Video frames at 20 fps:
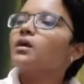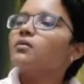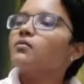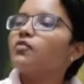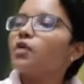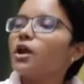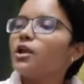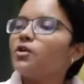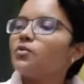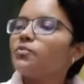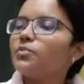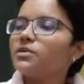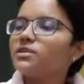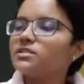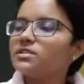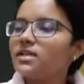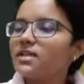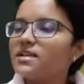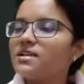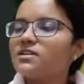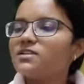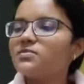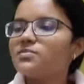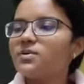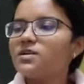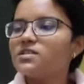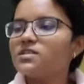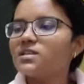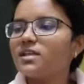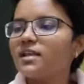Volume percentage,
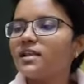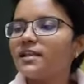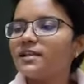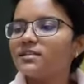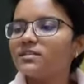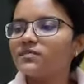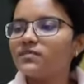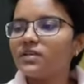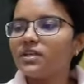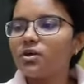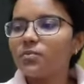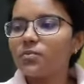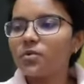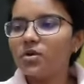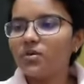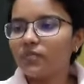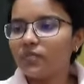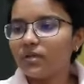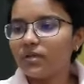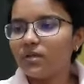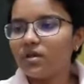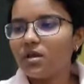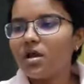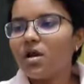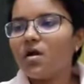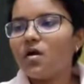percentage V upon V.